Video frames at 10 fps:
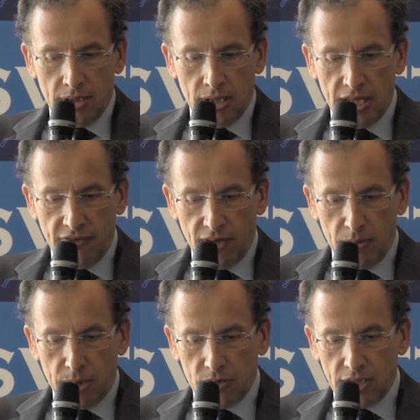live
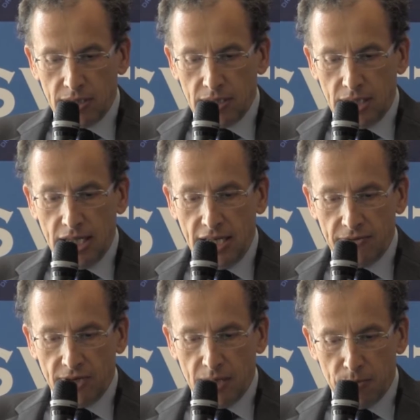
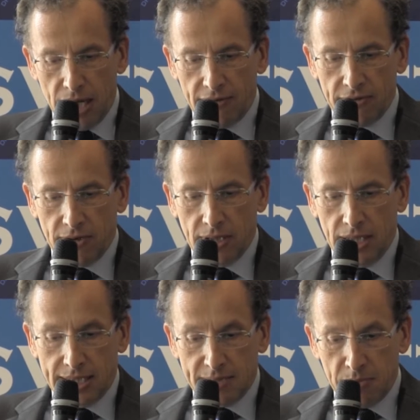above
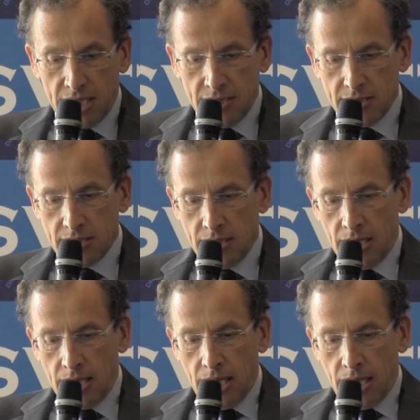its means